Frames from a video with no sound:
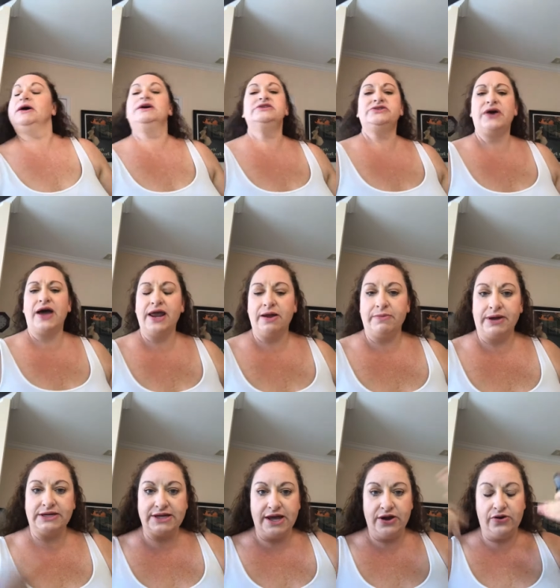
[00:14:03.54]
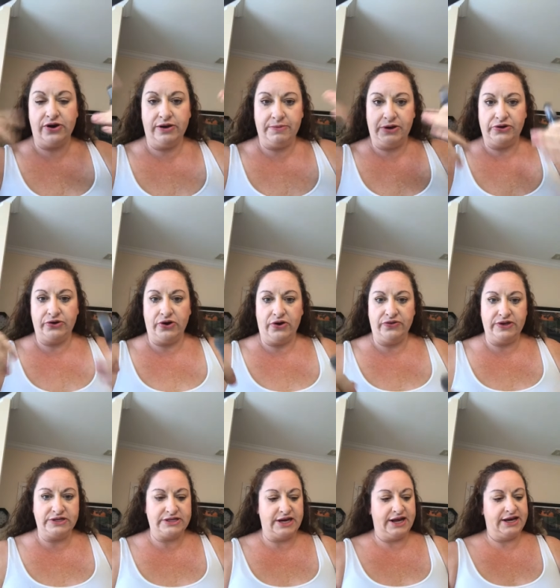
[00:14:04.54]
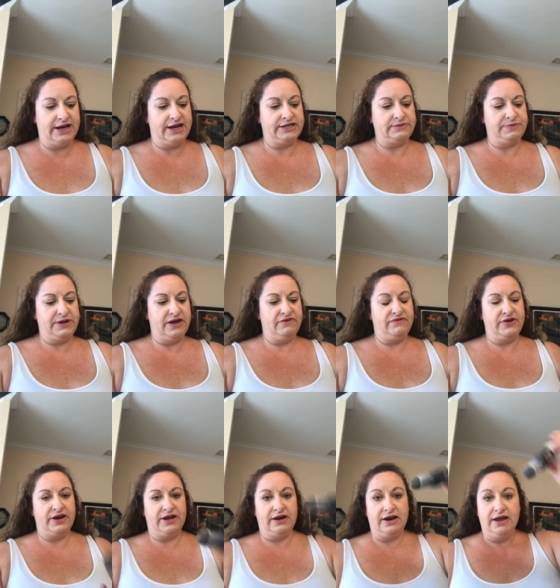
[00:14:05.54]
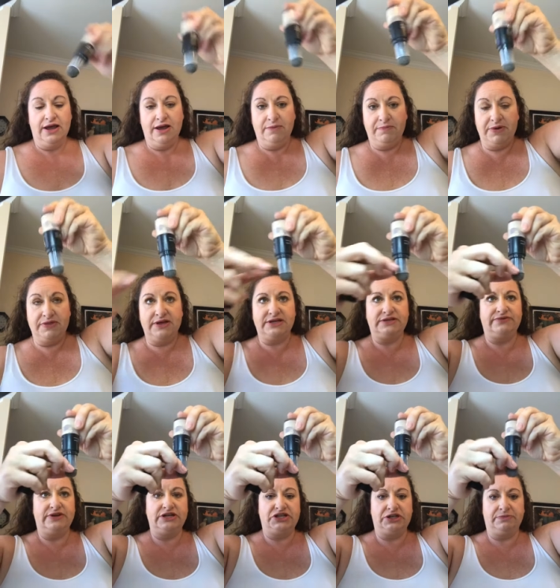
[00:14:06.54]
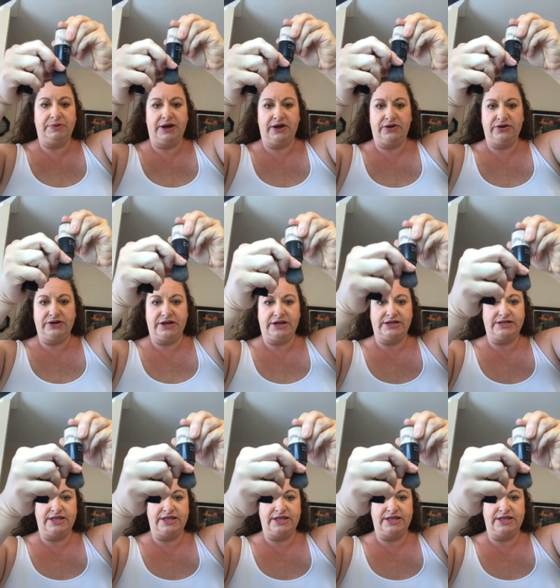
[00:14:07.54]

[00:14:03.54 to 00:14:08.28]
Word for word: also had on my day cream under all this that had SPF in it. But this finishing powder does